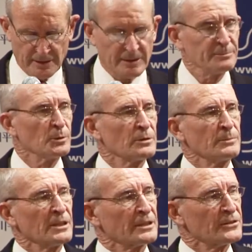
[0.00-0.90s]
Import
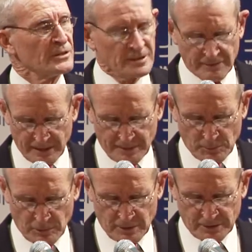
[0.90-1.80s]
markets in the
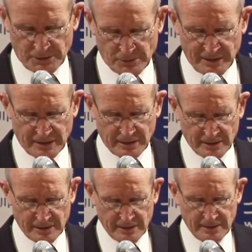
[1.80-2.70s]
developed world are
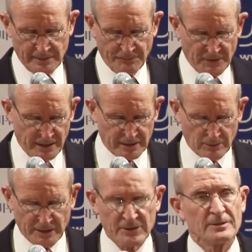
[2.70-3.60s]
shrinking, and
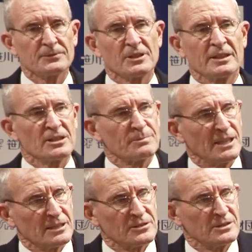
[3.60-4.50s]
aggressive Chinese
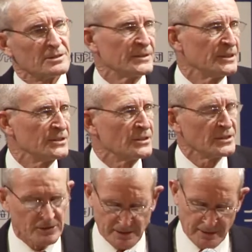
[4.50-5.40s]
policies of
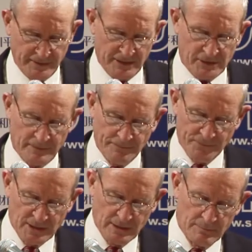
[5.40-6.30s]
indigenous innovation,
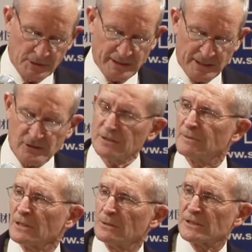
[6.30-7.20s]
protection
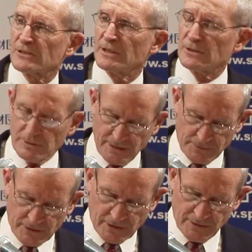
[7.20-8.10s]
of a low exchange rate
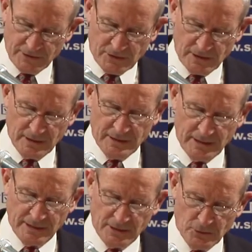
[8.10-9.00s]
for its currency,
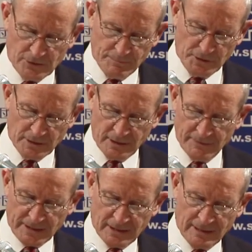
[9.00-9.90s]
and the use of
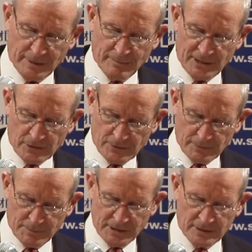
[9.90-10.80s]
punitive economic measures
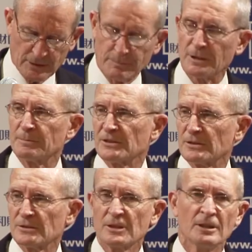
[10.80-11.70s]
for political
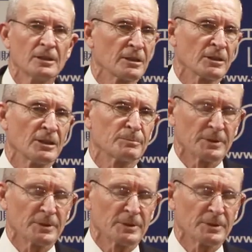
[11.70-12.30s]
purposes are all